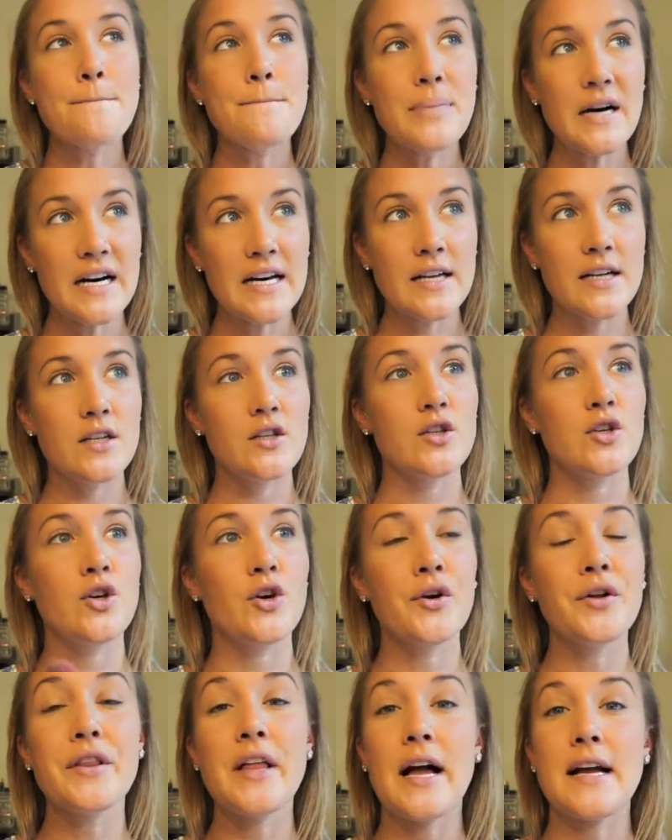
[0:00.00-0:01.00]
but
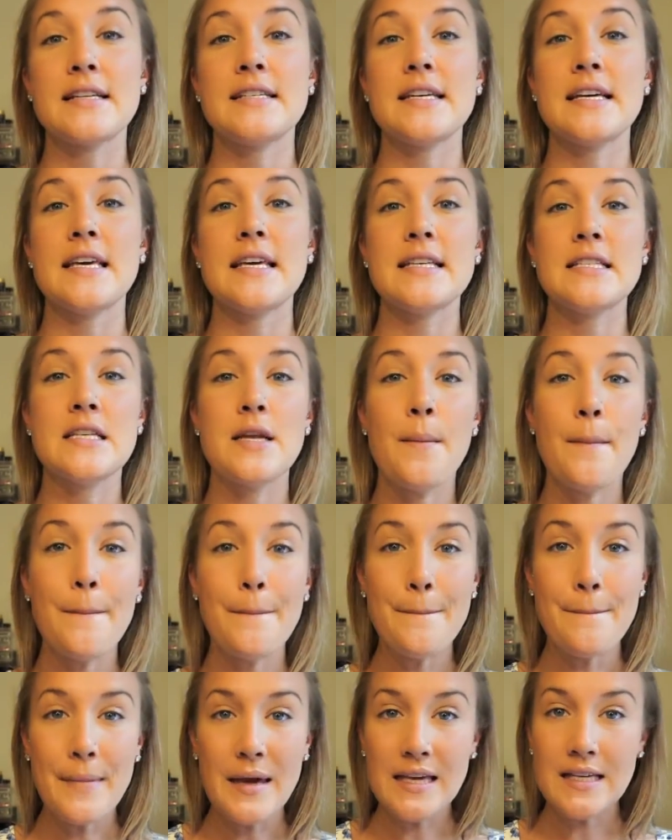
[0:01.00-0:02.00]
Girllactik is an
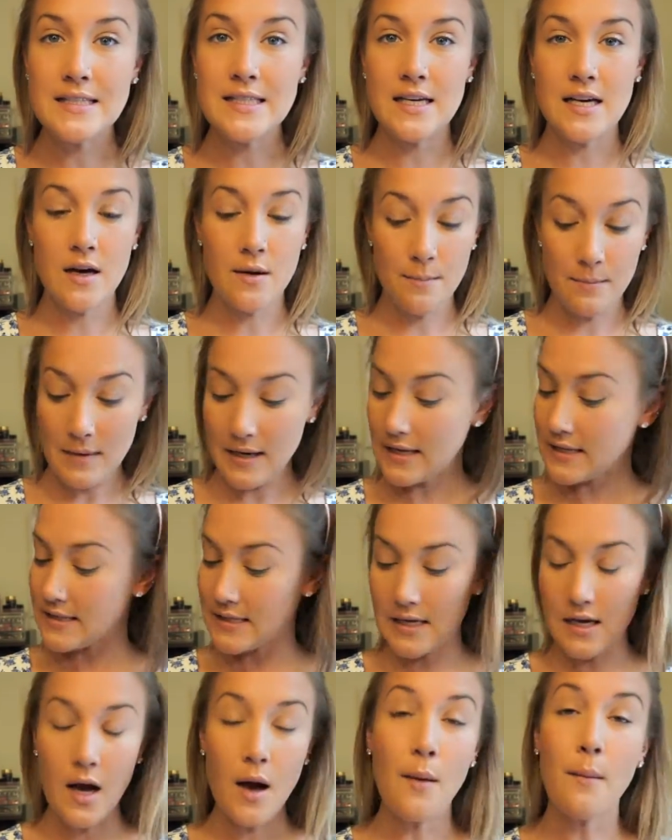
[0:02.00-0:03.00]
amazing,
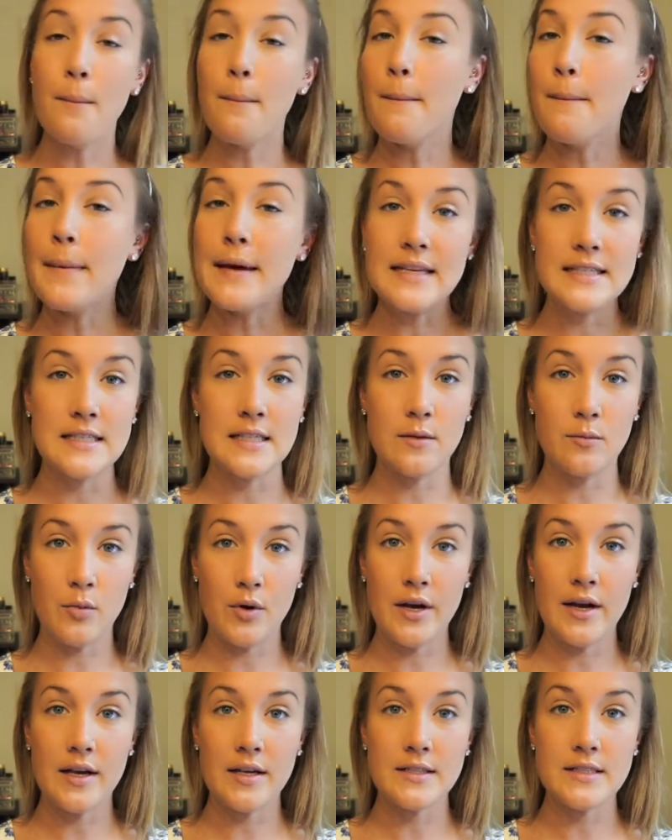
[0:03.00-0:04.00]
amazing, amazing
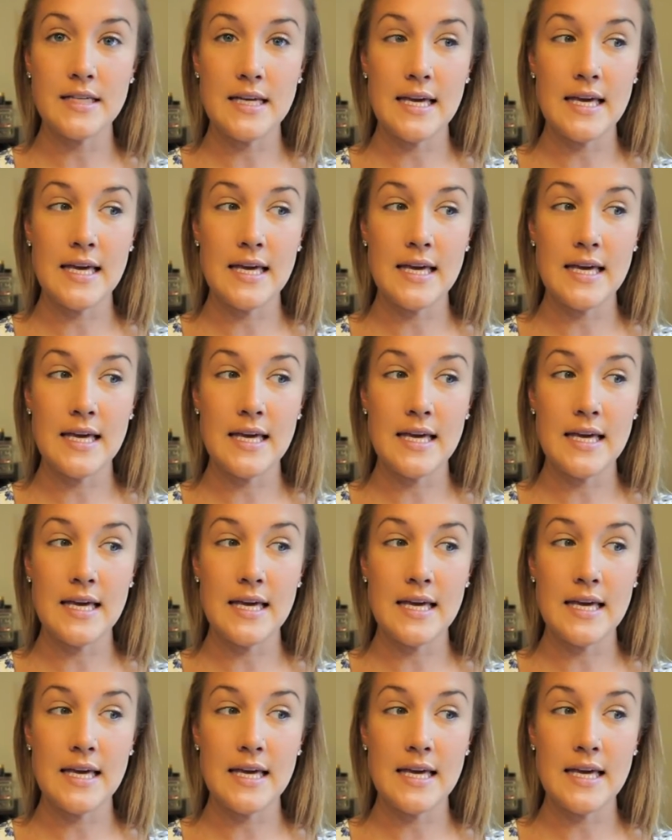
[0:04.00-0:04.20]
brand.